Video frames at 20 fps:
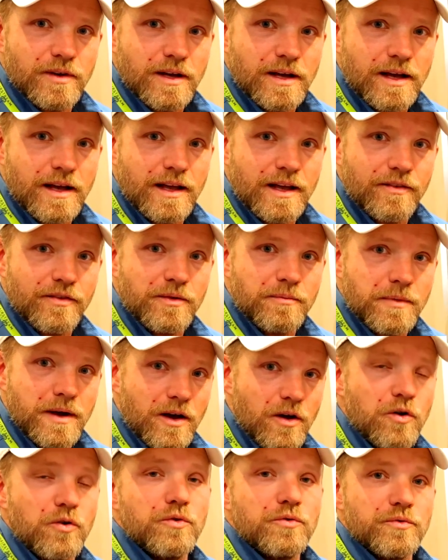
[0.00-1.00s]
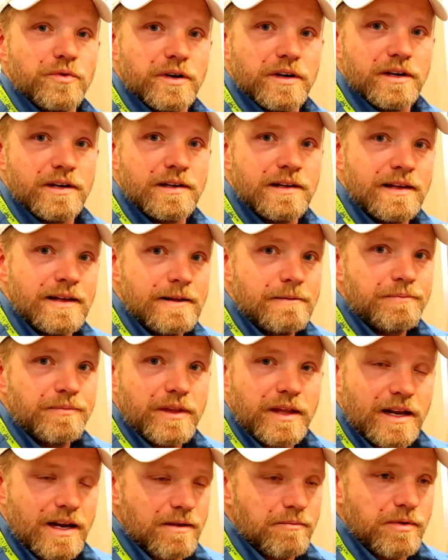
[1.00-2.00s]
I have in my own rig,
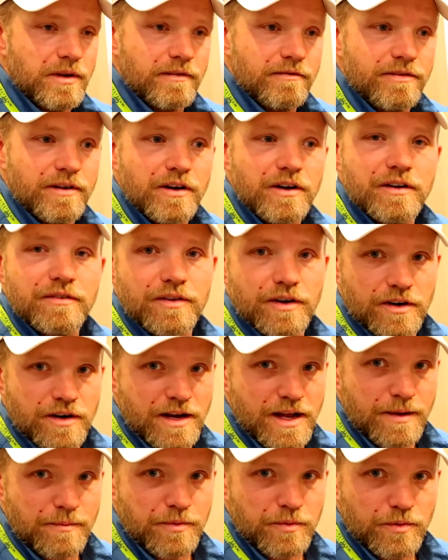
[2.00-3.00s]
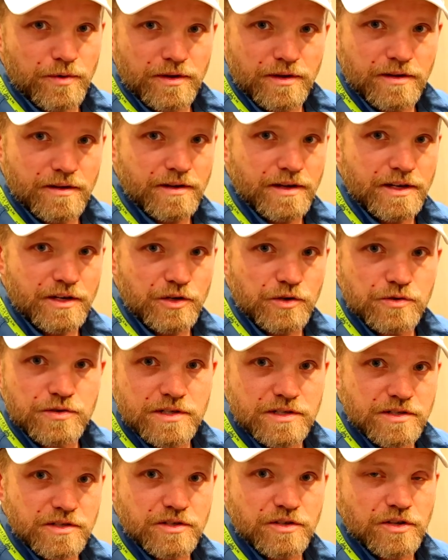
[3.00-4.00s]
and I've been very, very happy with it and use
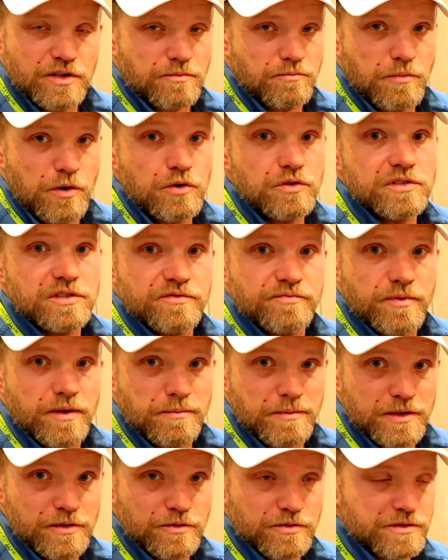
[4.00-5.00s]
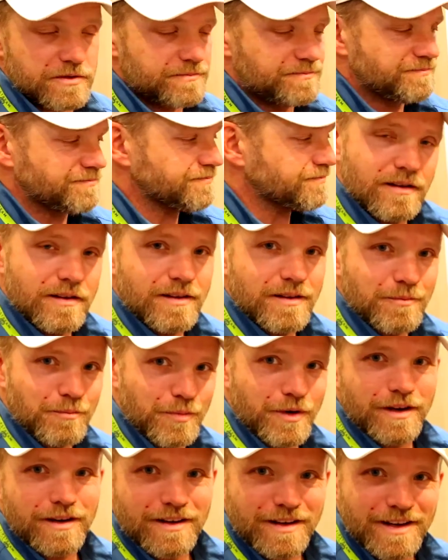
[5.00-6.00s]
it to cook most of my meals.
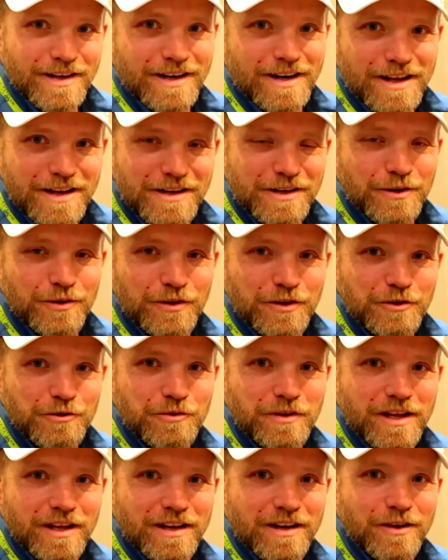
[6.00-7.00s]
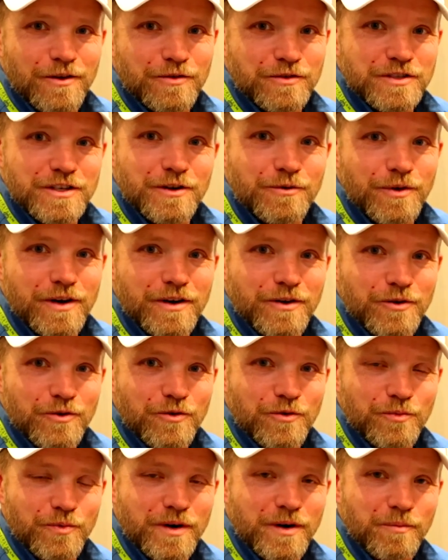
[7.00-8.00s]
But again, I can only do that on generator
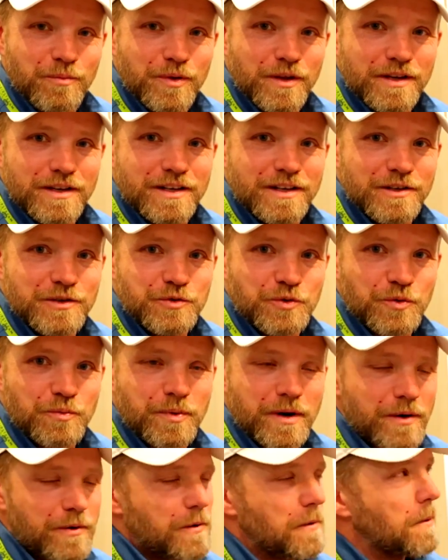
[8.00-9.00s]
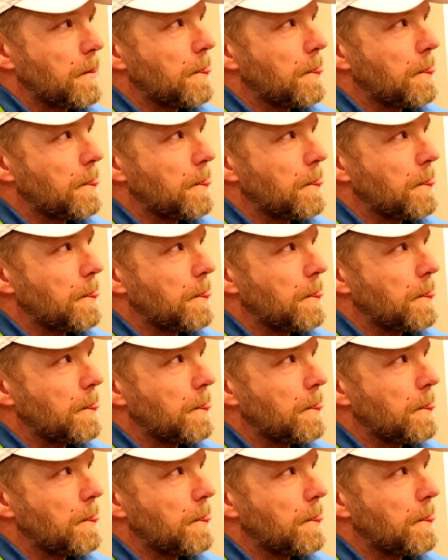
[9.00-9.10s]
or when I'm plugged into shore power.